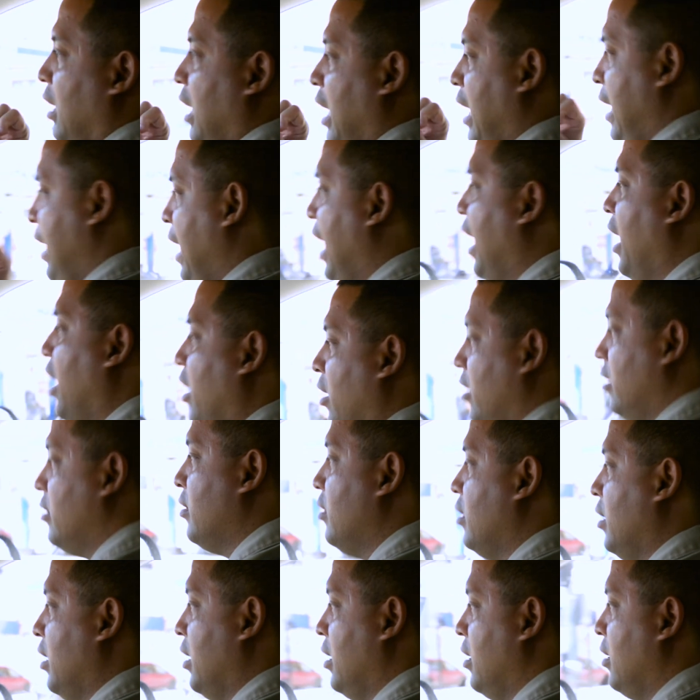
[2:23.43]
And now,
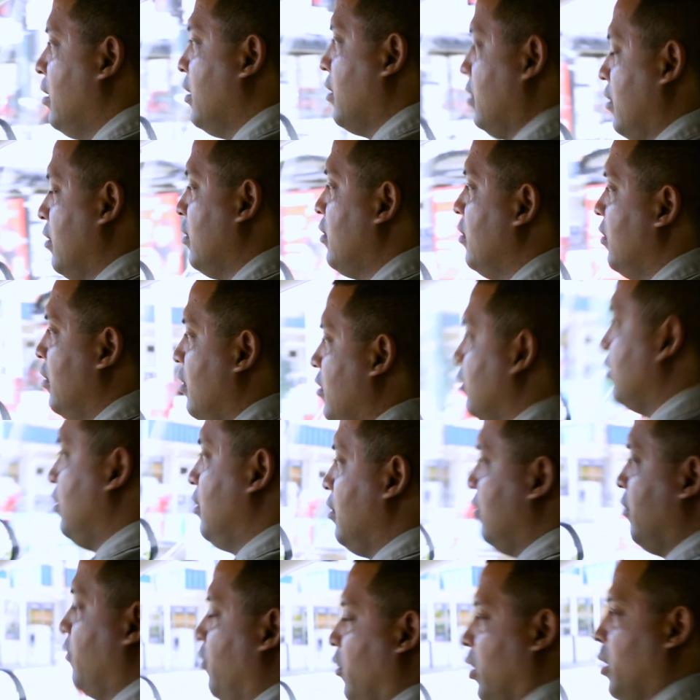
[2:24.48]

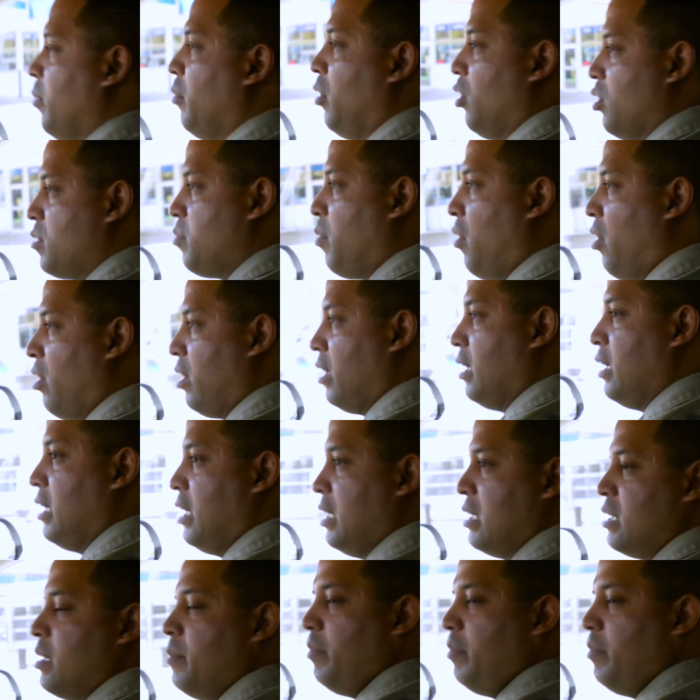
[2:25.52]
for the most part, it is